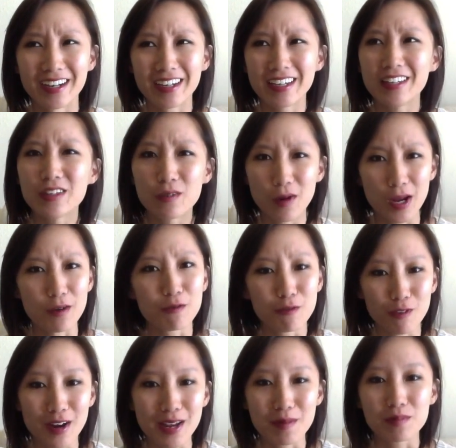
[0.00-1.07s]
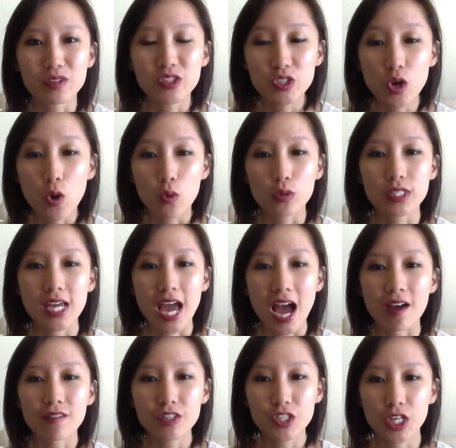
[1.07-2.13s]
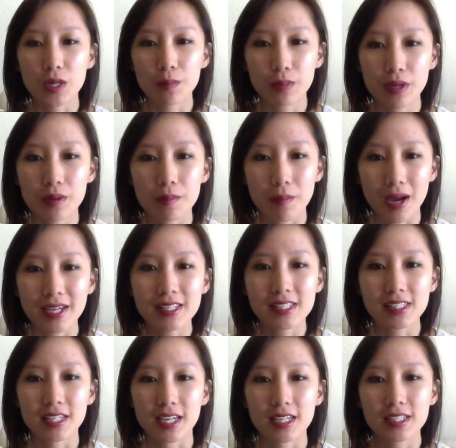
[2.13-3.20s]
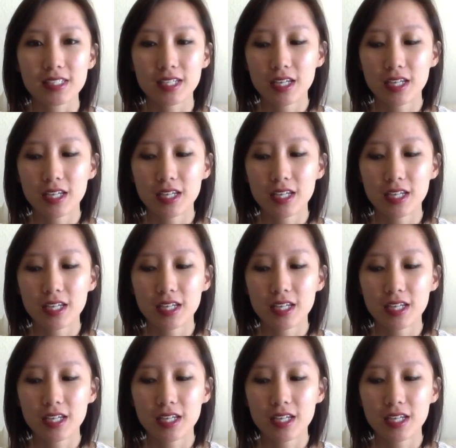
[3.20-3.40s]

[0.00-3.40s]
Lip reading: in the right frame. So to have a champion mindset,